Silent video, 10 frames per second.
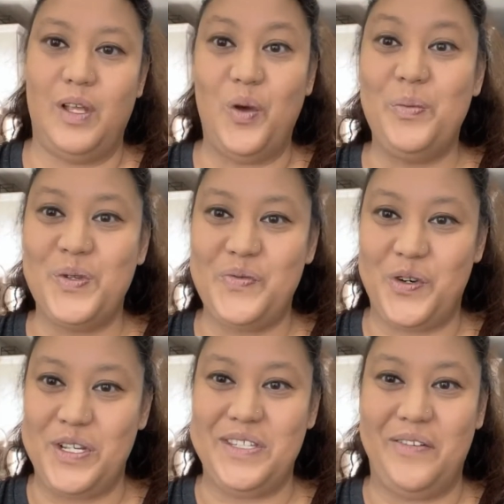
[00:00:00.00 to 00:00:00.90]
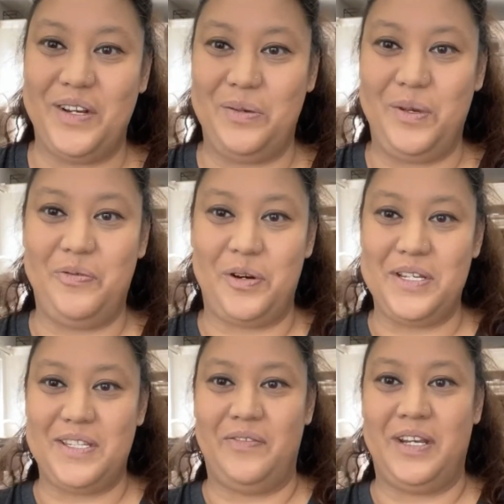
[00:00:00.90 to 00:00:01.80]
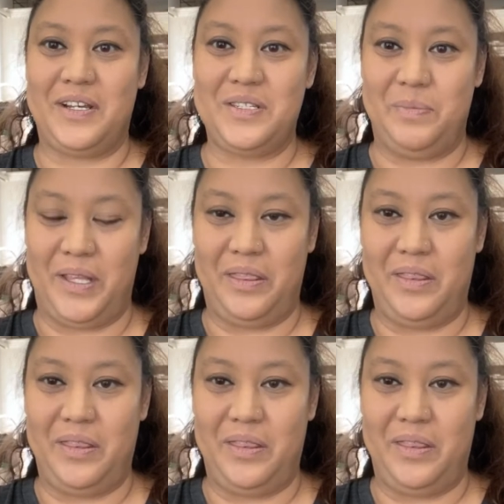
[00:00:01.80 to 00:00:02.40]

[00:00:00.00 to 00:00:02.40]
almost 47. I'll be 47 next month.